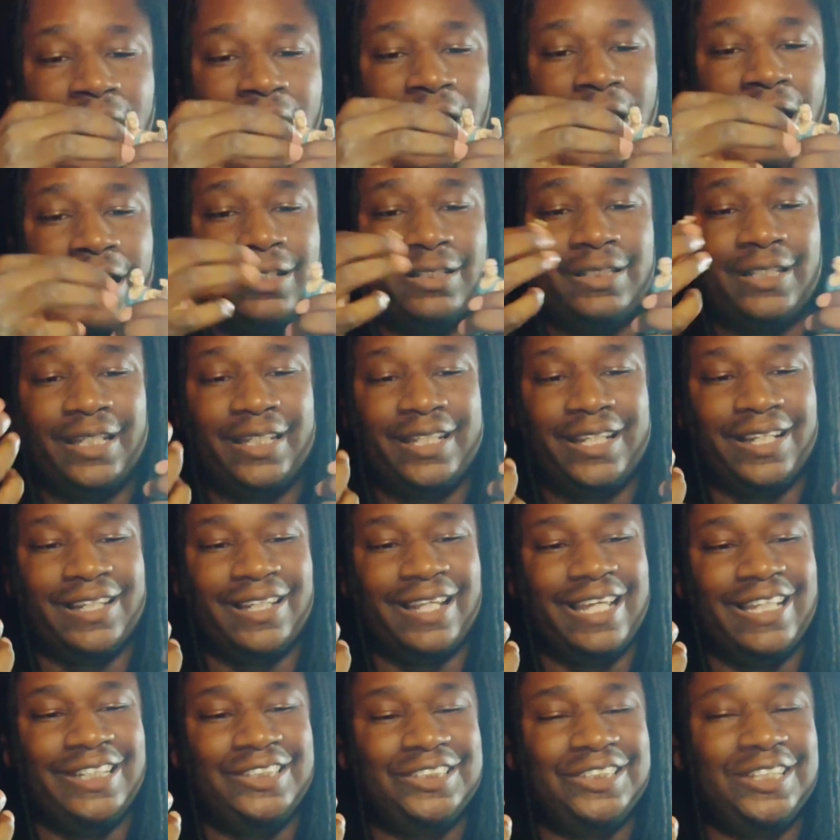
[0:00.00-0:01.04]
The
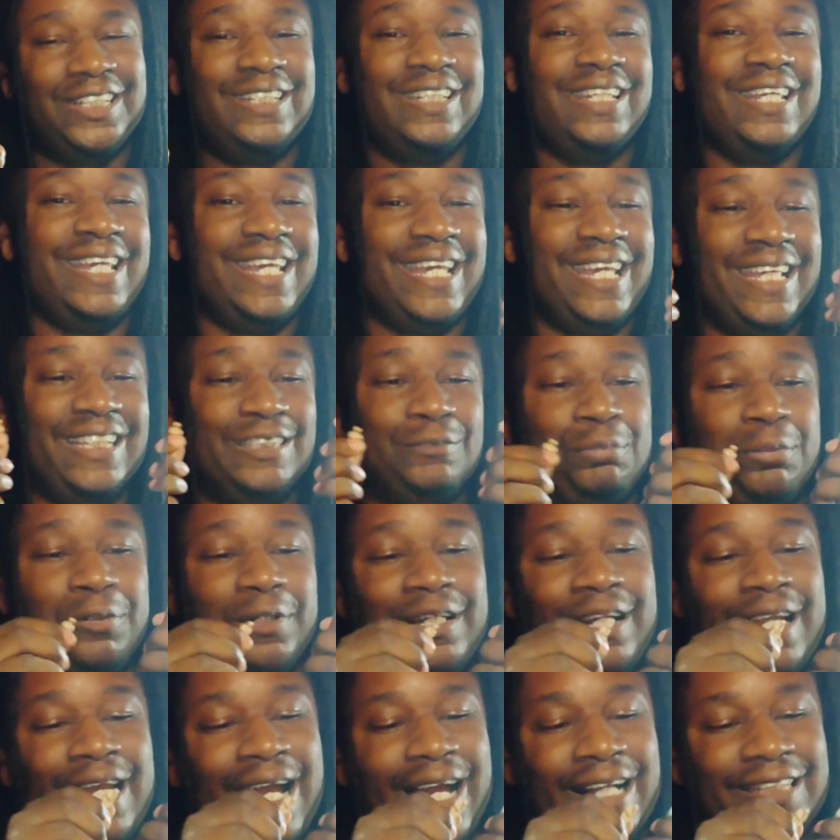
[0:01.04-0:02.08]
articulation is
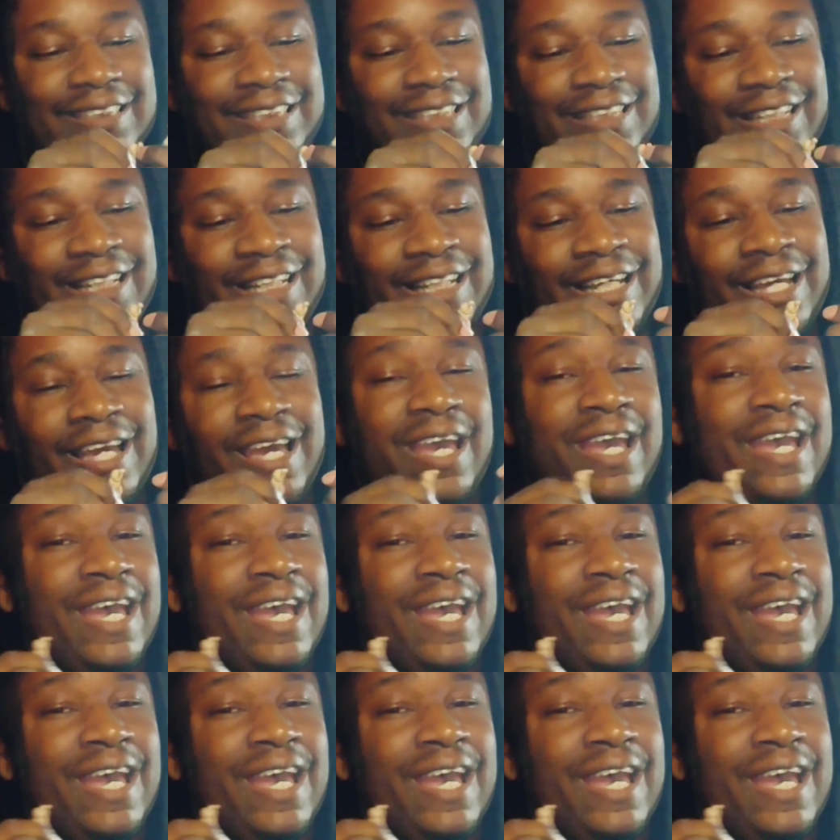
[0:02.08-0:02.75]
pretty excellent,